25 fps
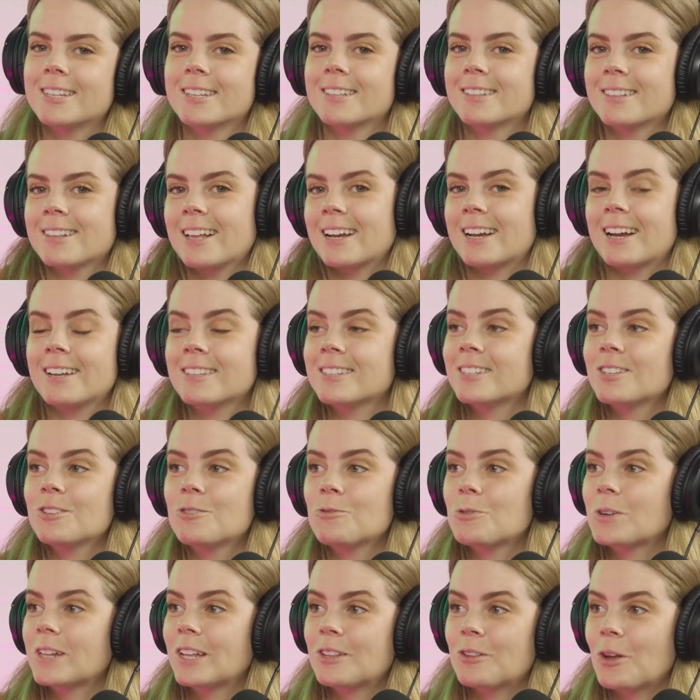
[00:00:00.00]
and I
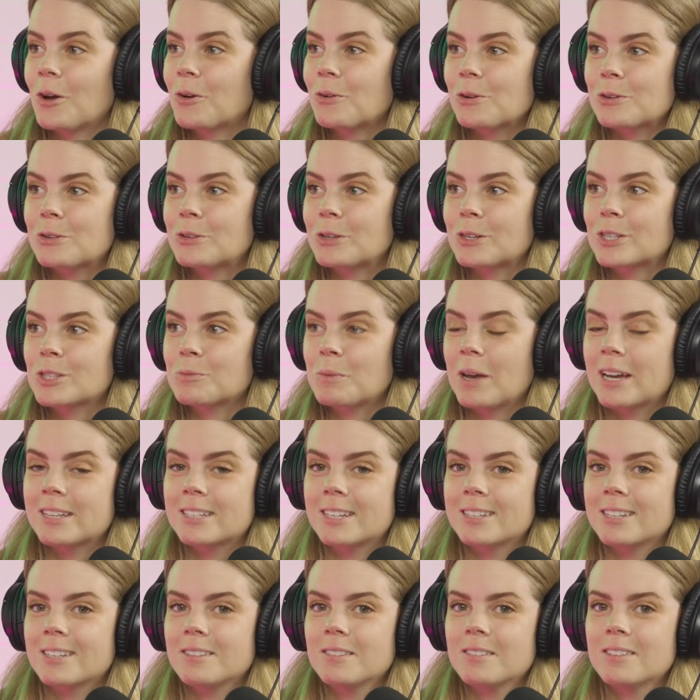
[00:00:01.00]
didn't really know what to
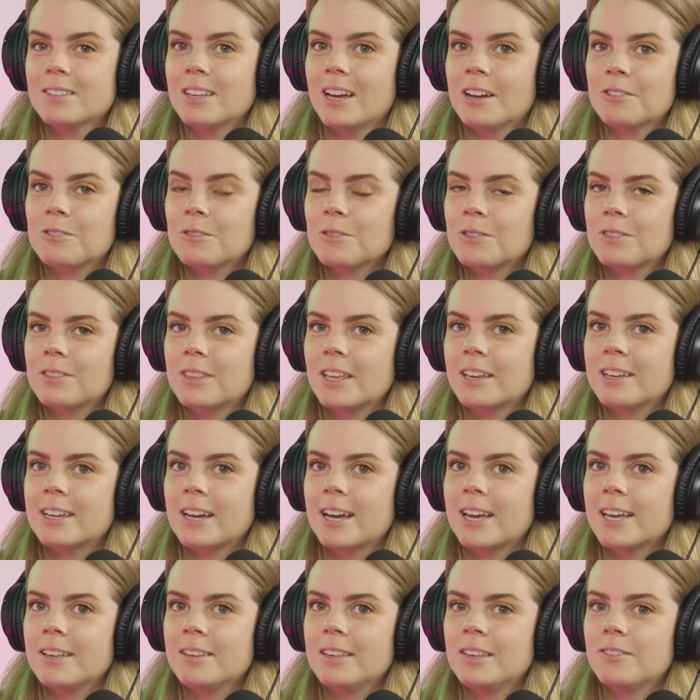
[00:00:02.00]
expect. I don't think
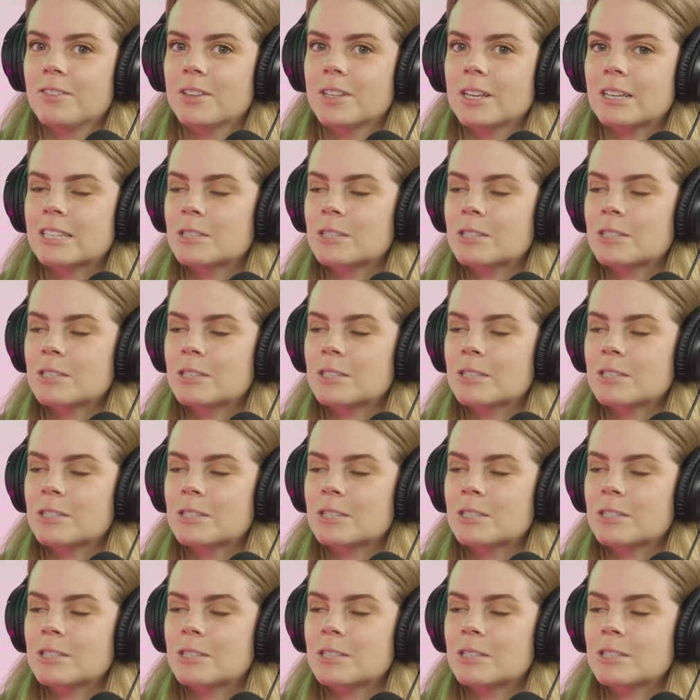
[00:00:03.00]
I even